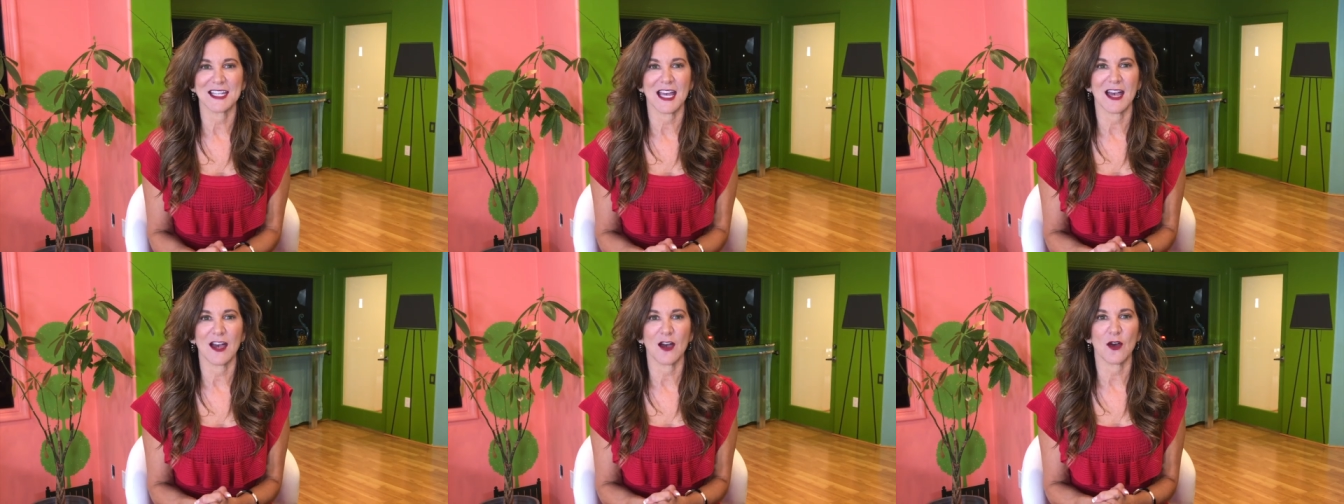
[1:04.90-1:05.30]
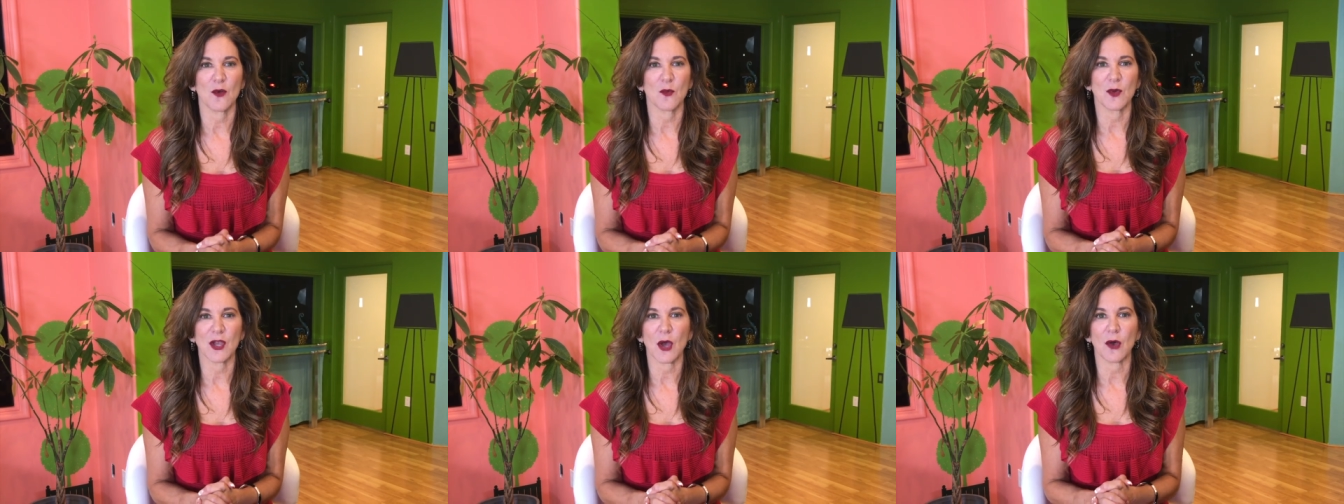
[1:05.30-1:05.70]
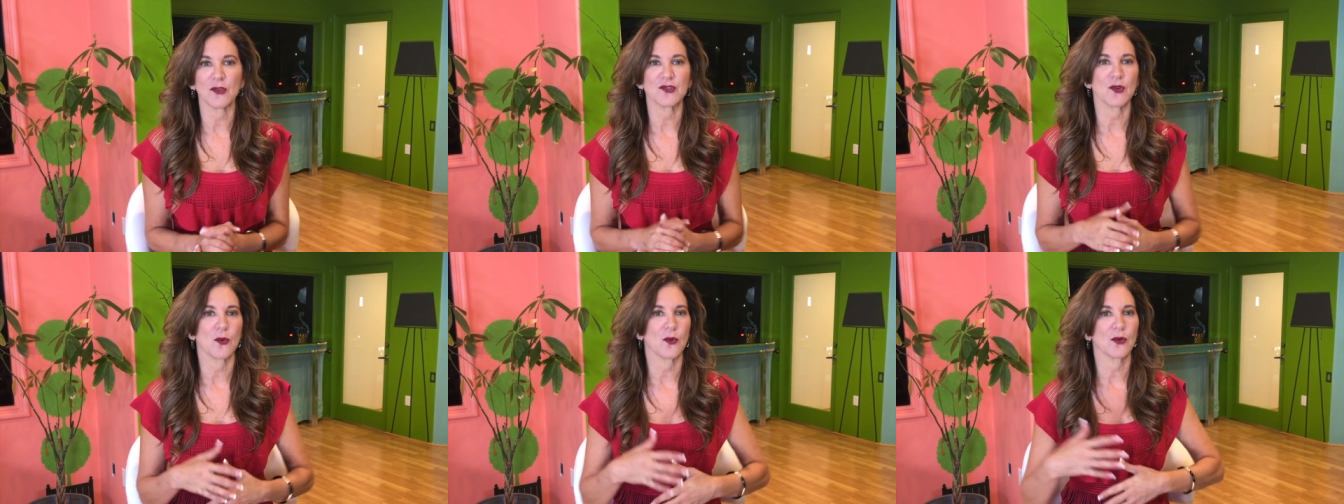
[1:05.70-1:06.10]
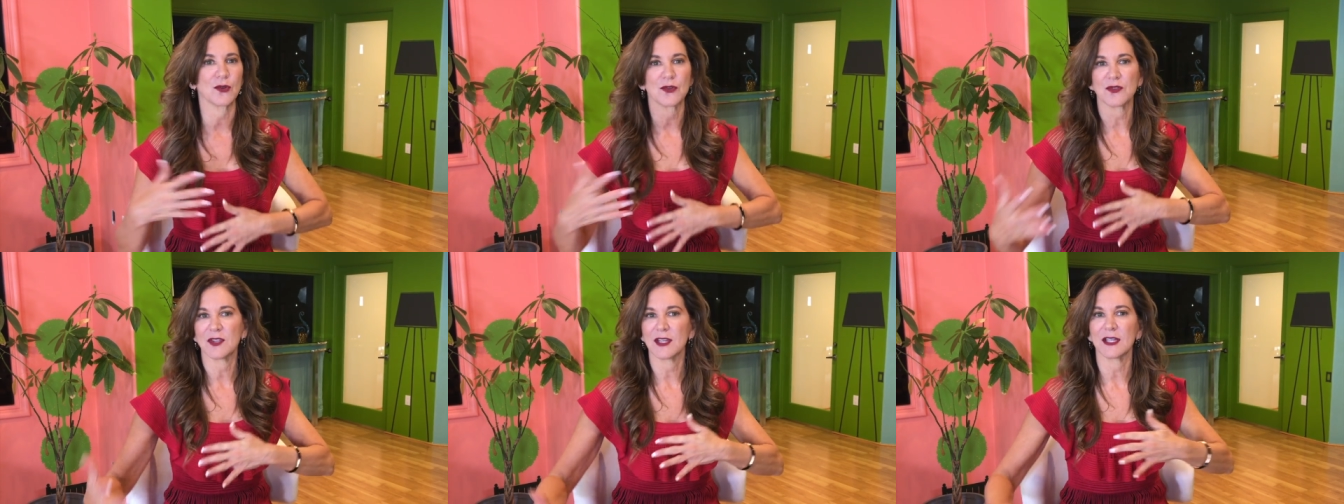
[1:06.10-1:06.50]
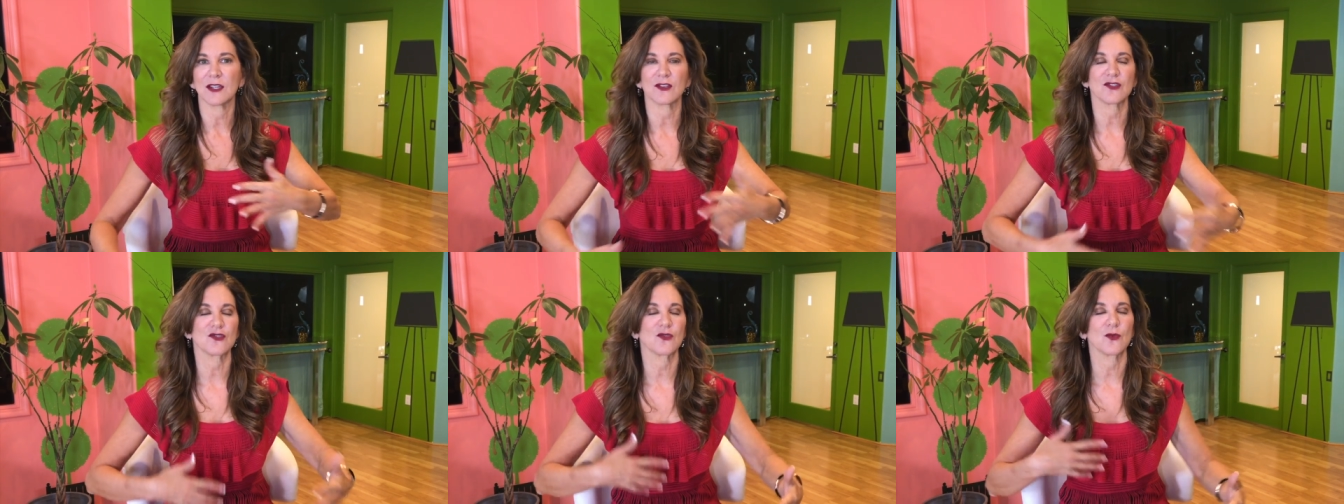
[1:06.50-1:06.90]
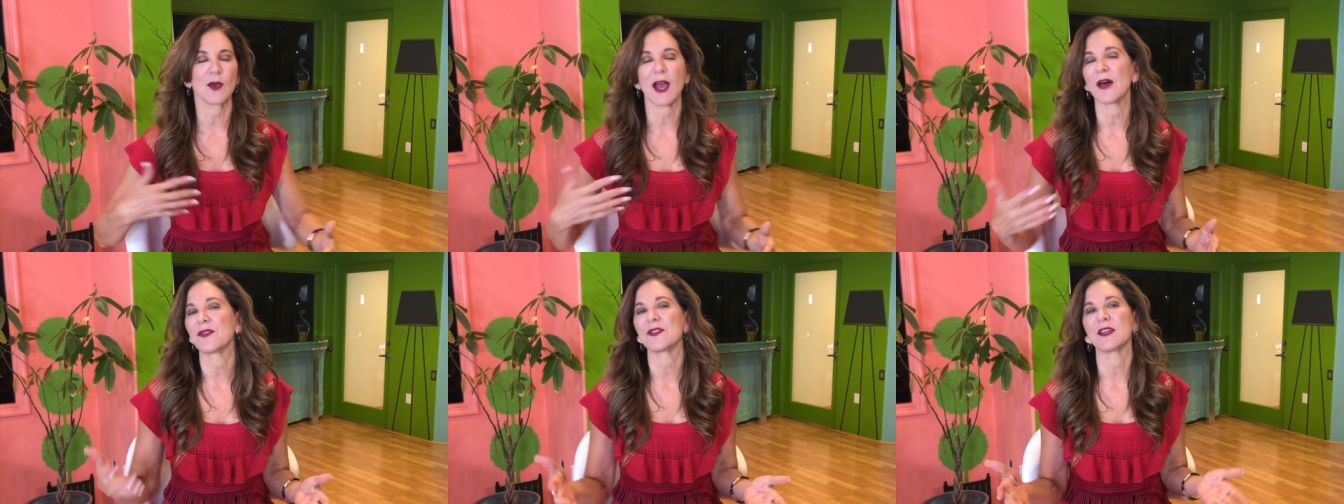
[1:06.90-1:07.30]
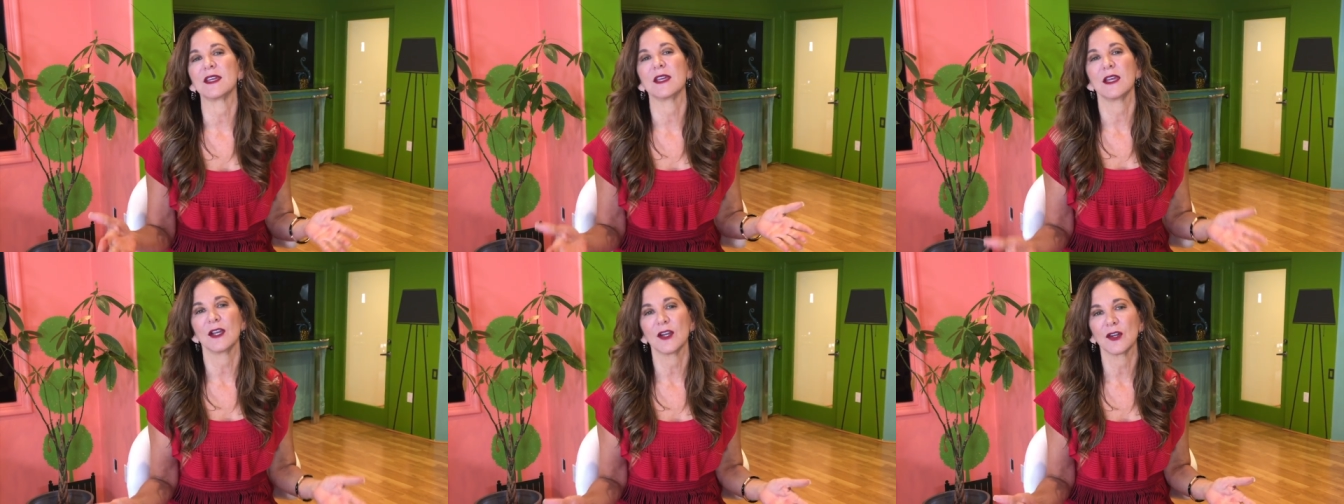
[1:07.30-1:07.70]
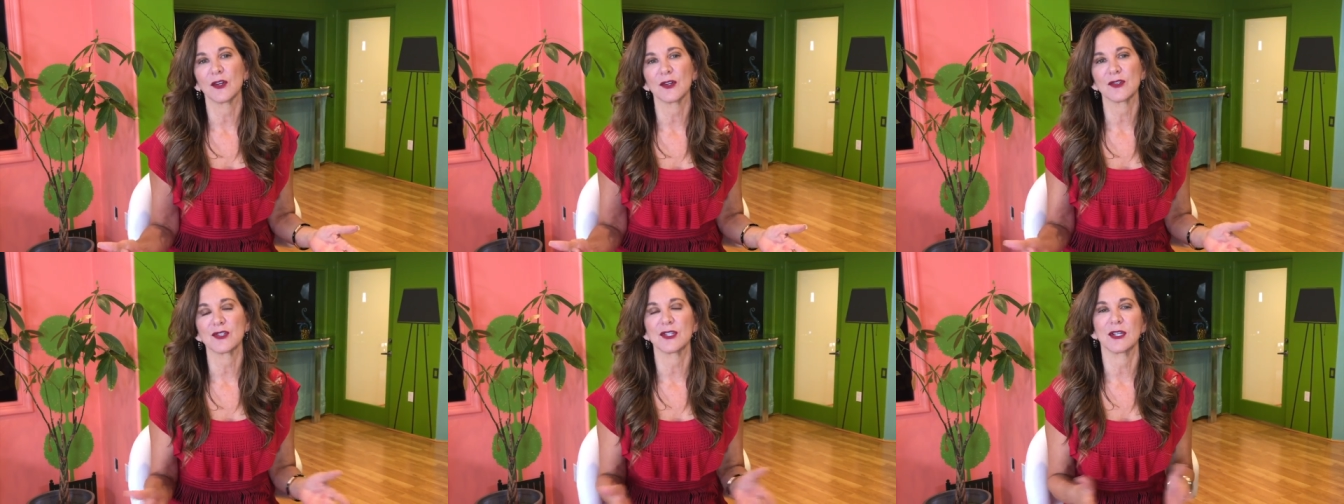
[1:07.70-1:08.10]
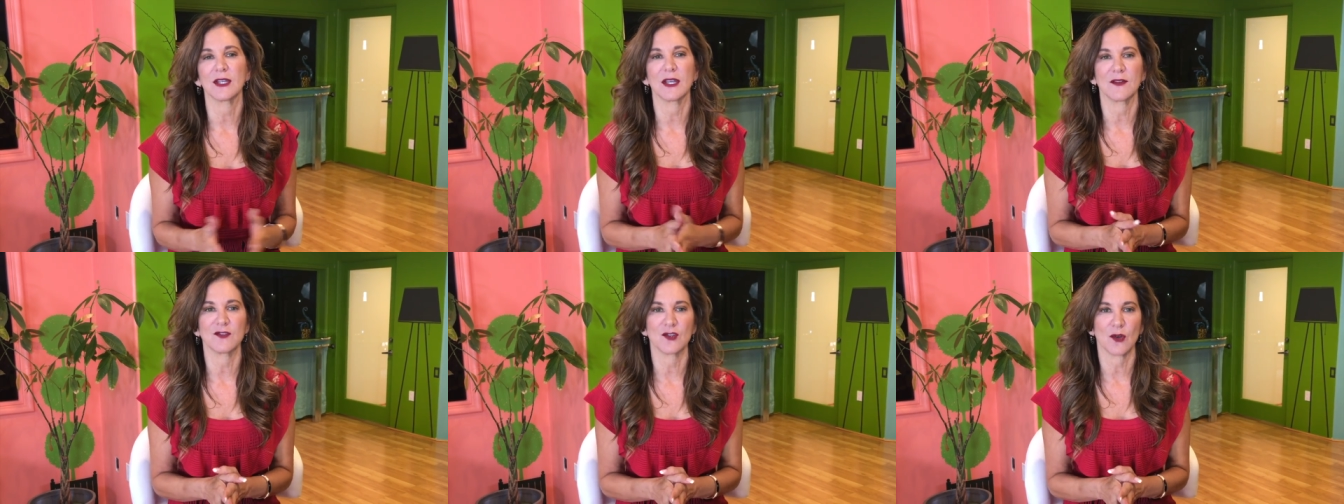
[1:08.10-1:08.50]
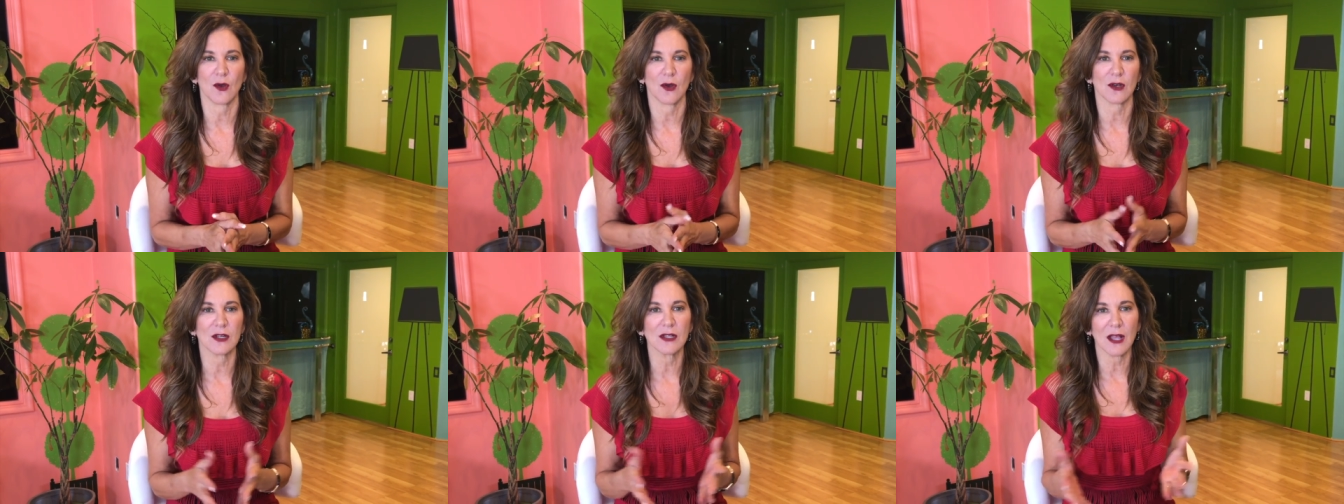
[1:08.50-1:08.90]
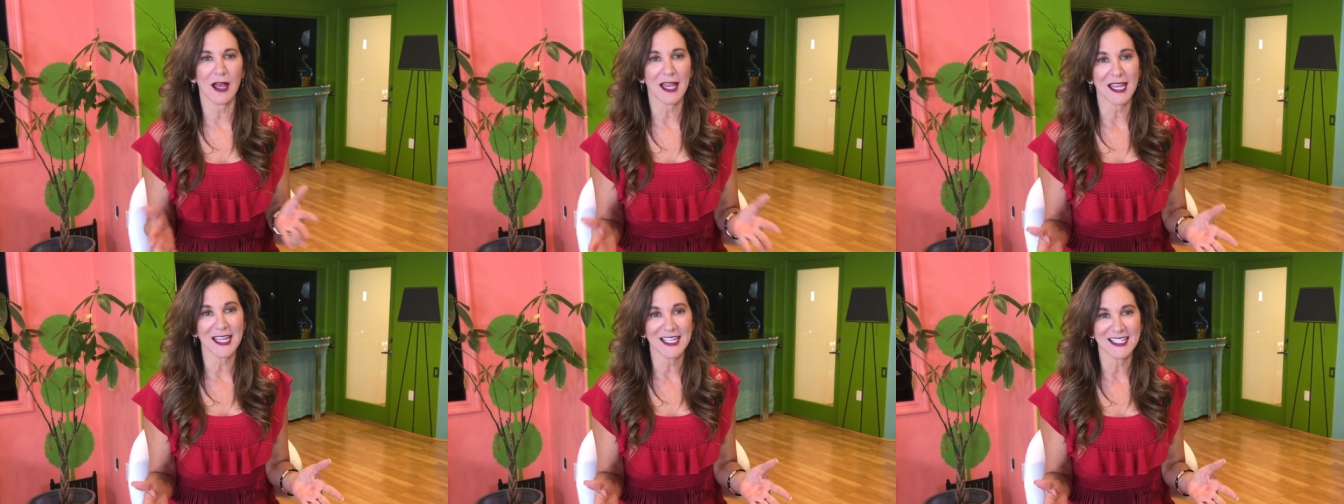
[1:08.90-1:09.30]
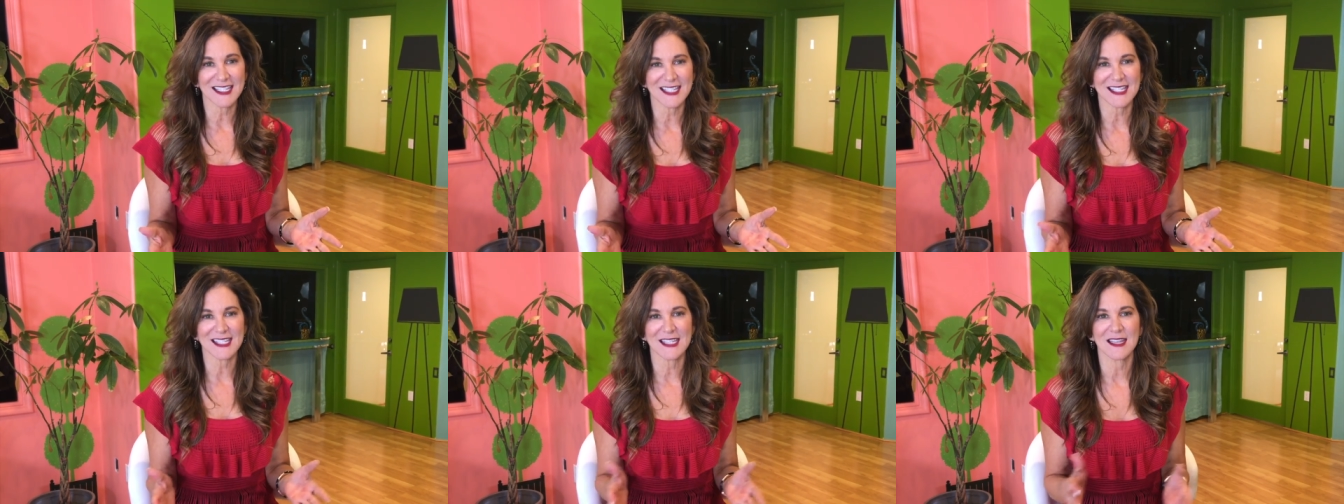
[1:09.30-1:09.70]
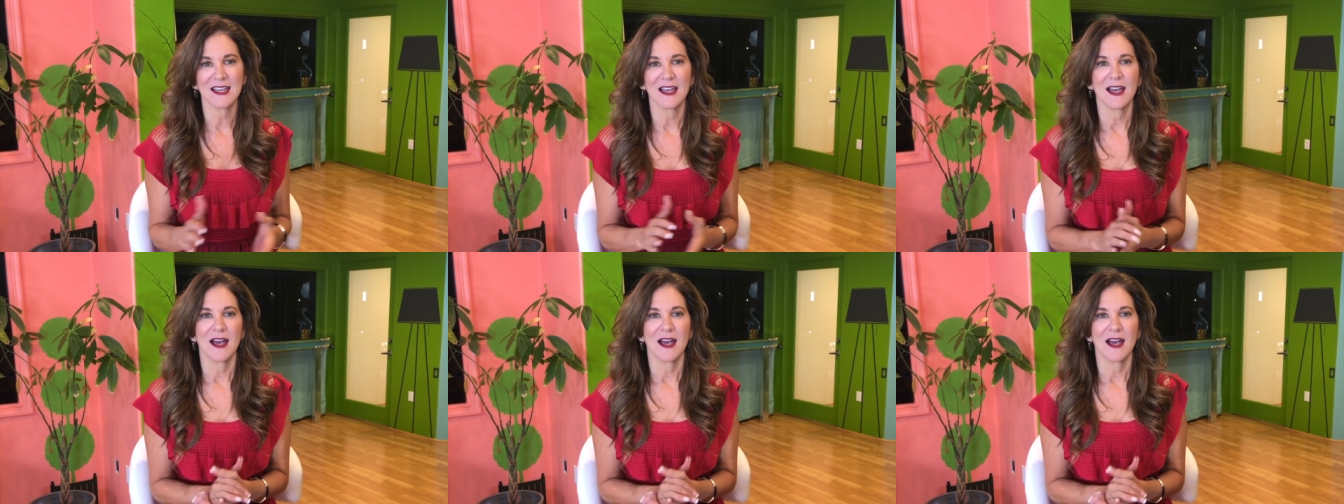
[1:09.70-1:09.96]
uh, we also order things throughout the year to give to our clients,